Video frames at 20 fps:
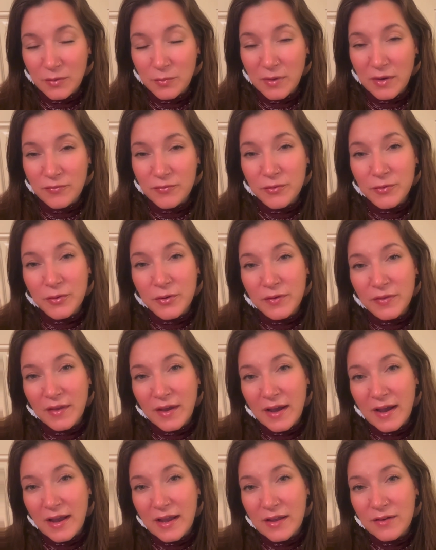We have to look at the
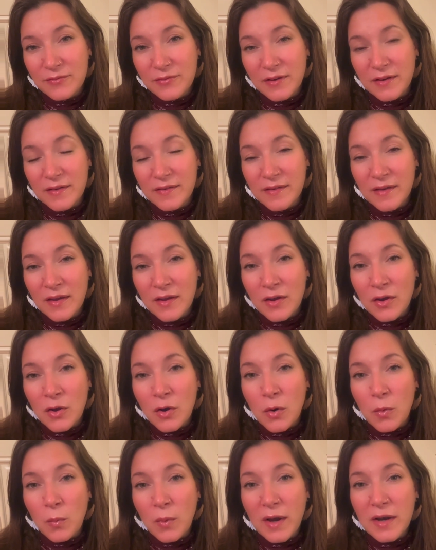hive as
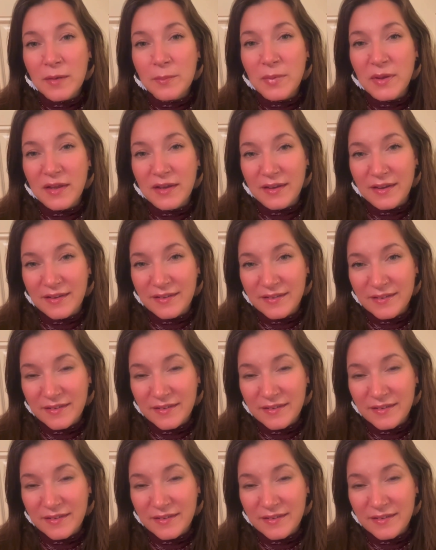one being.